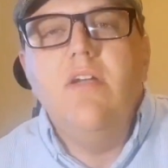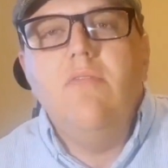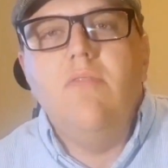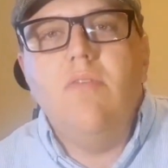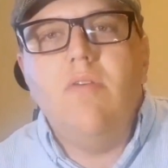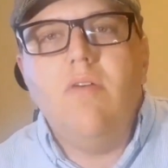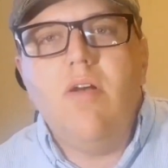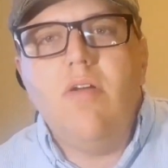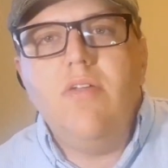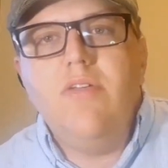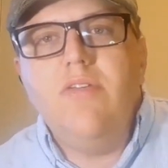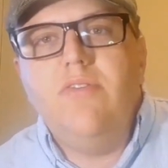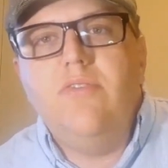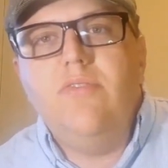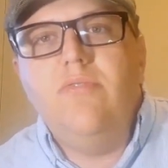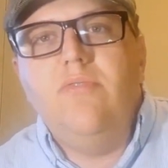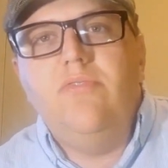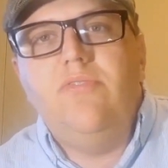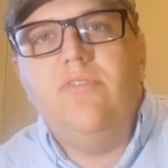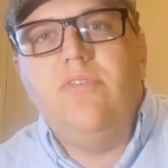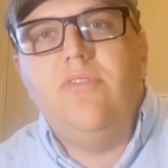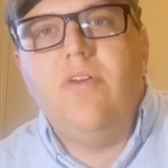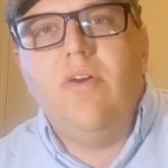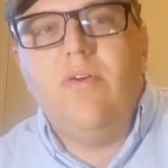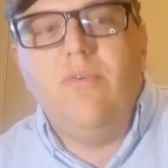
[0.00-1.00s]
Well, all you do
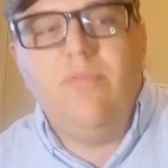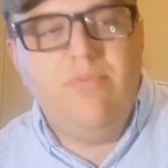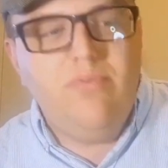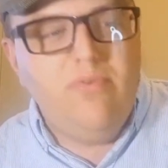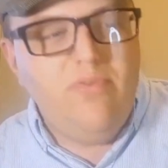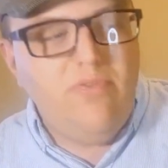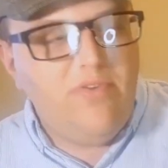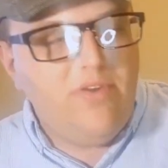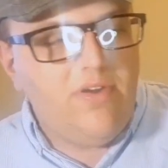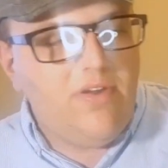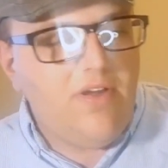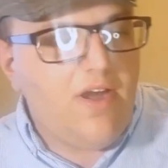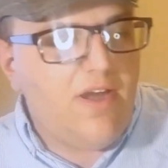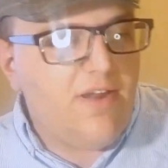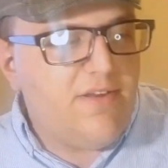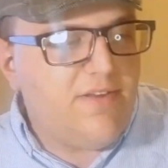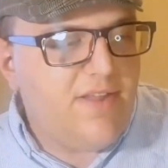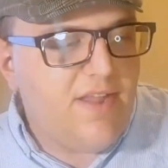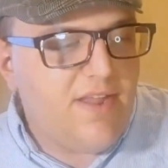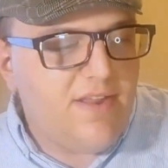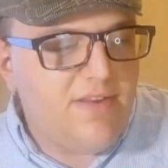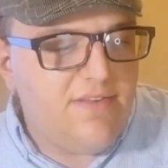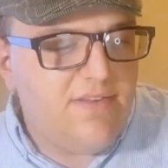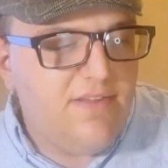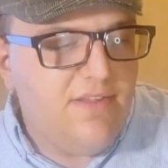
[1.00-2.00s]
is you go through their
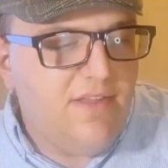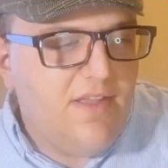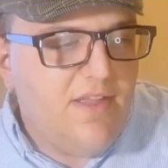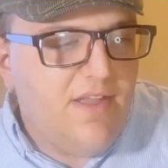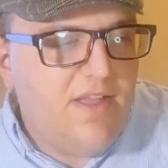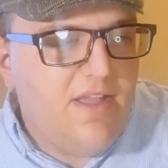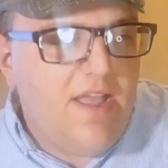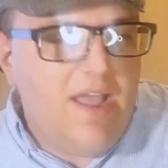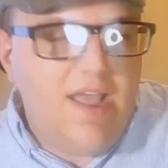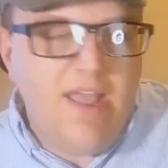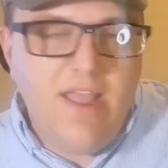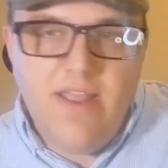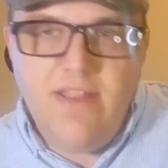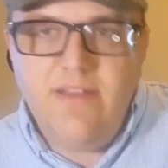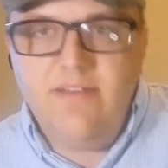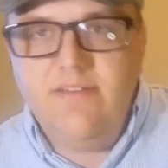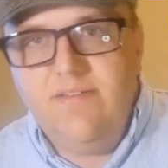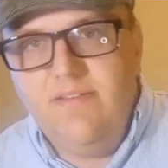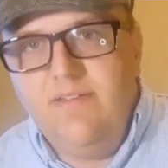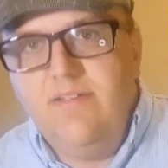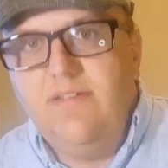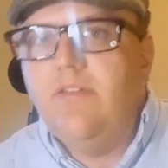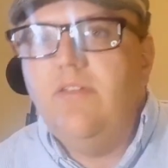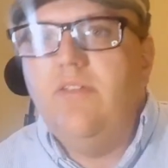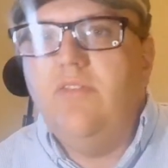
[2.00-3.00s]
content
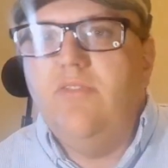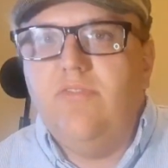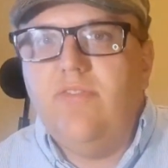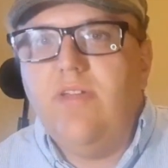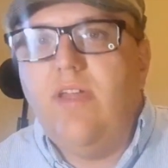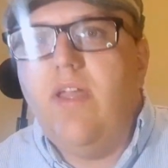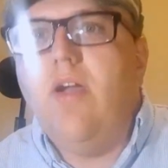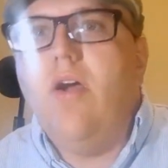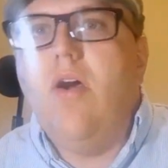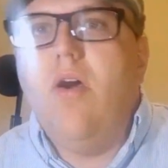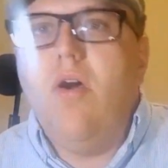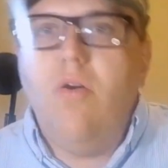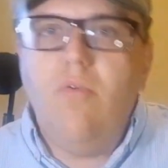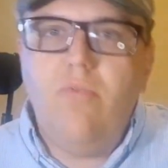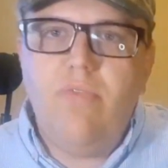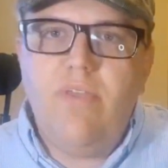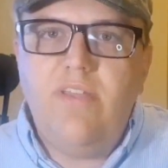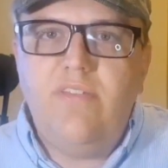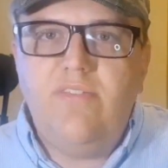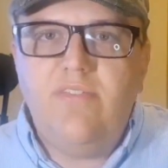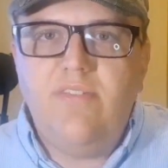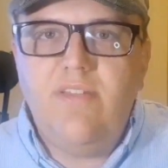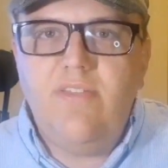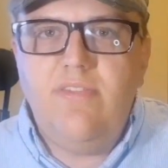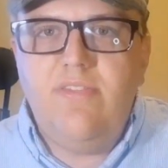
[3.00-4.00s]
and you say, oh,
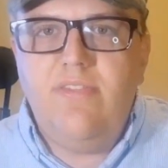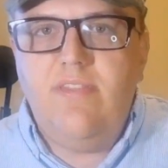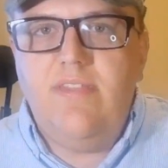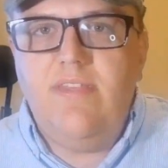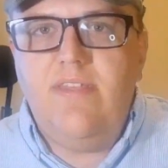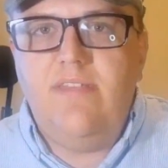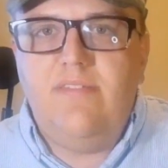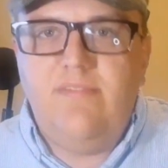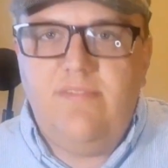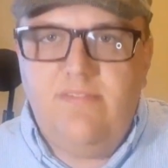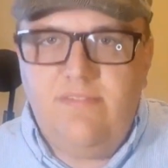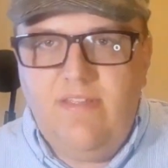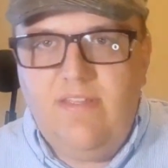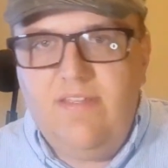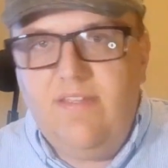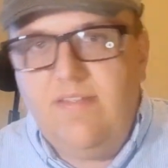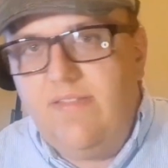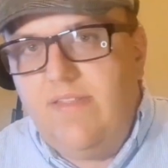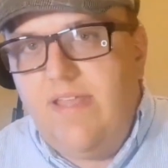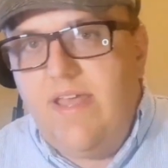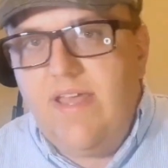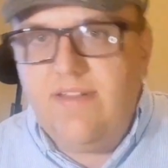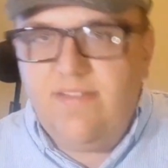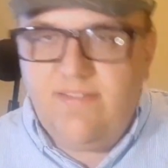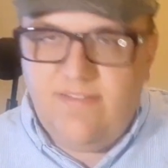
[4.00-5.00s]
they said this
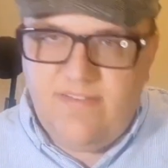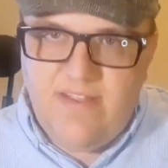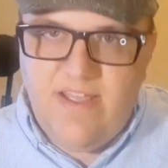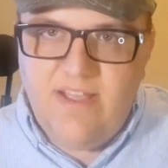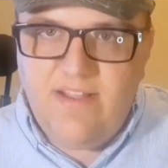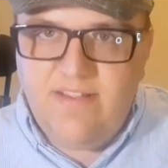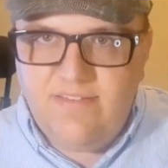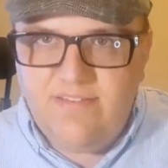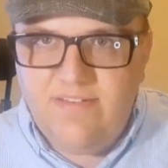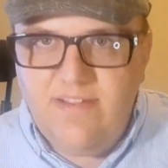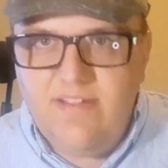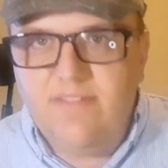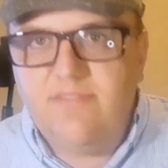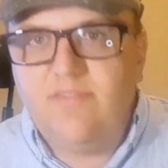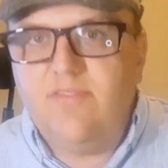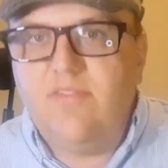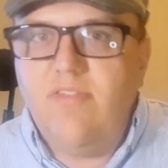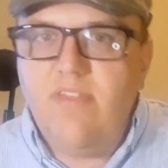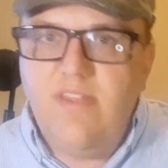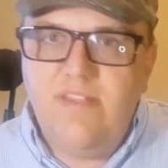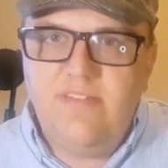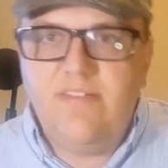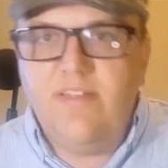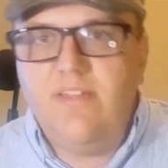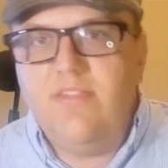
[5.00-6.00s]
and that's sexist, or
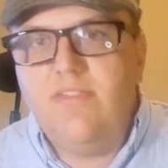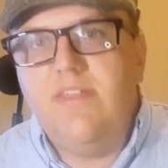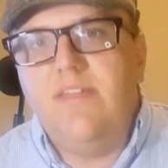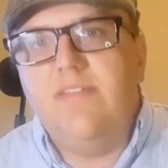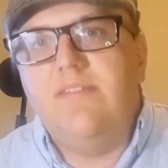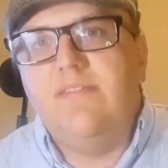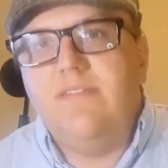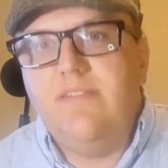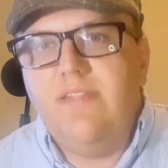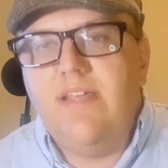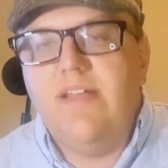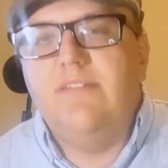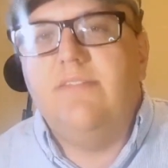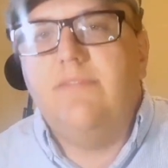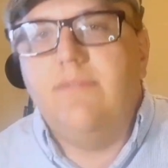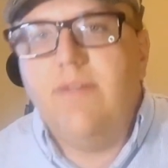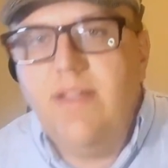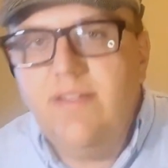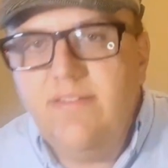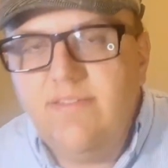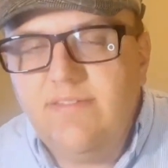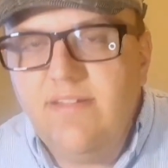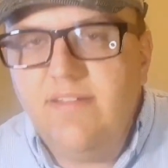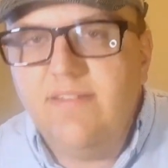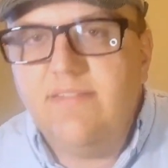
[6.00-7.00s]
they said this and that's
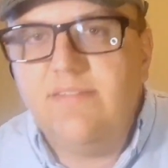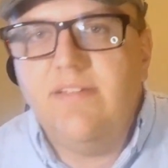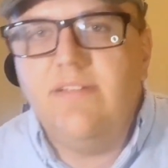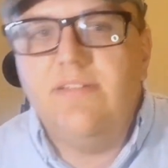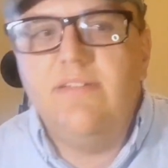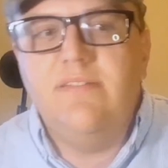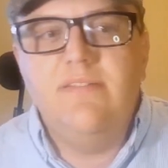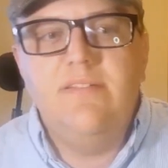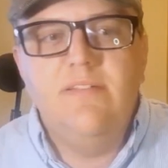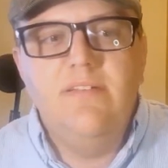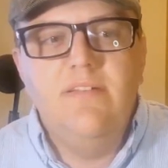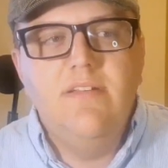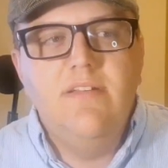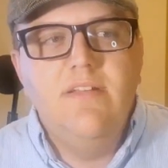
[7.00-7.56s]
racist, and